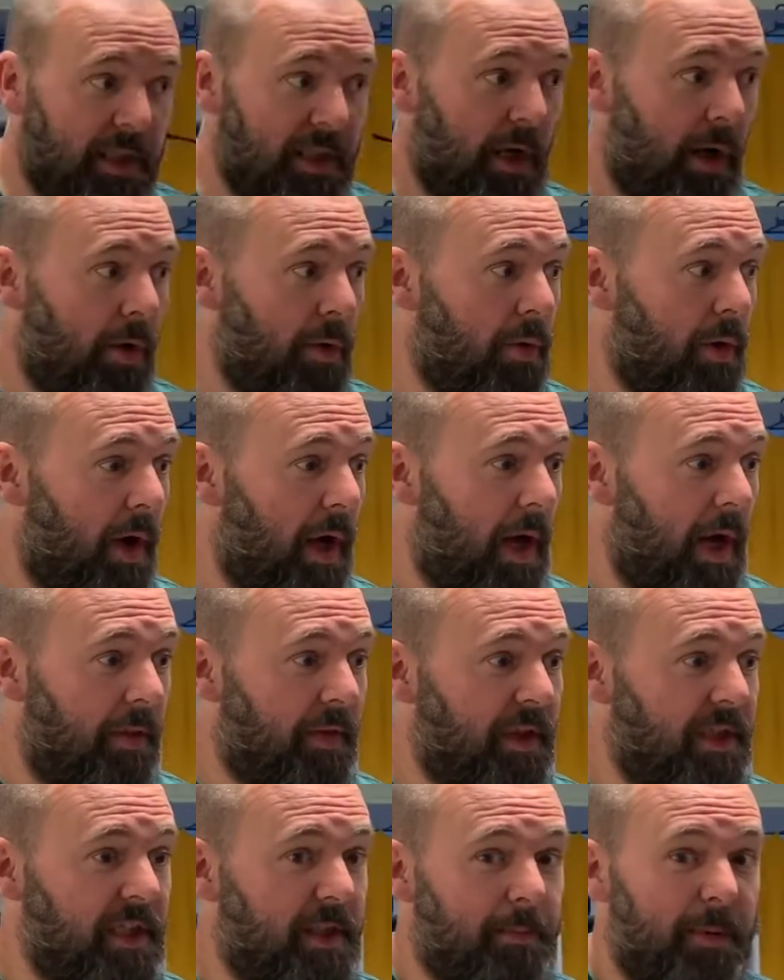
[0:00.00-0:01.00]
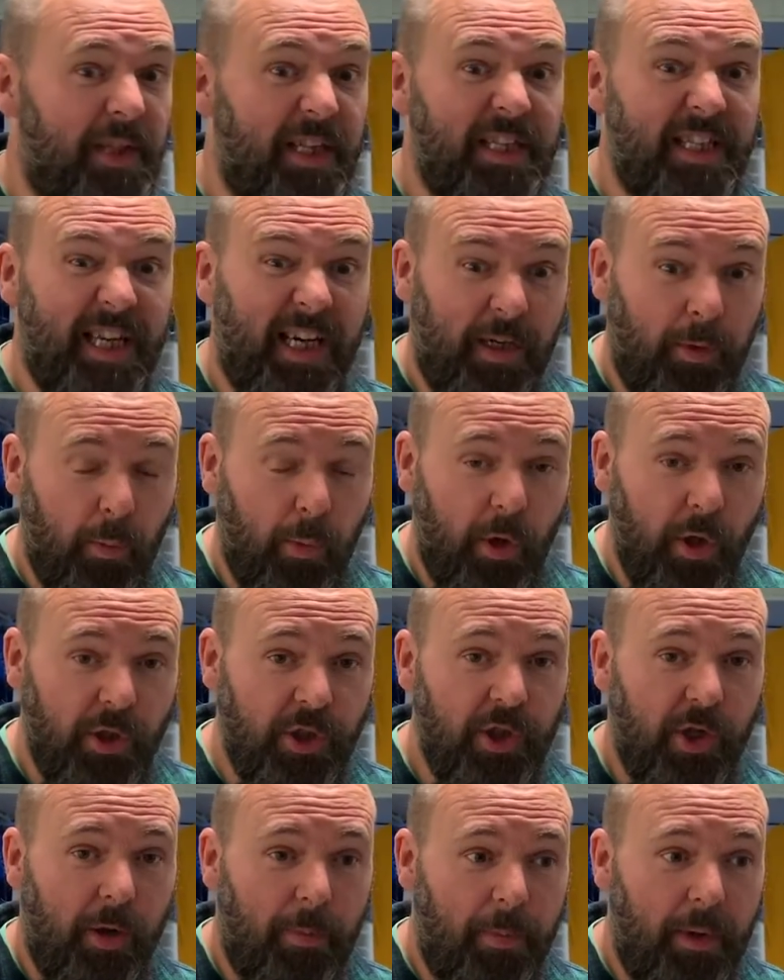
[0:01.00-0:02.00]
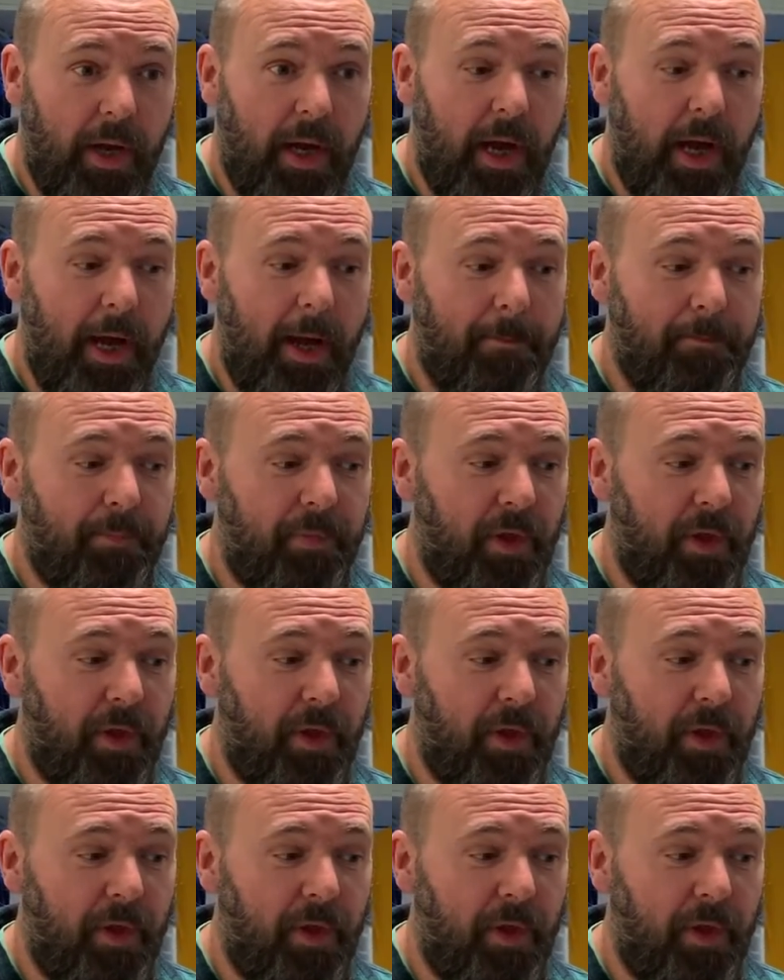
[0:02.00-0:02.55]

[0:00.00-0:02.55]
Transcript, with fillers: So uh, this has been the second workshop um,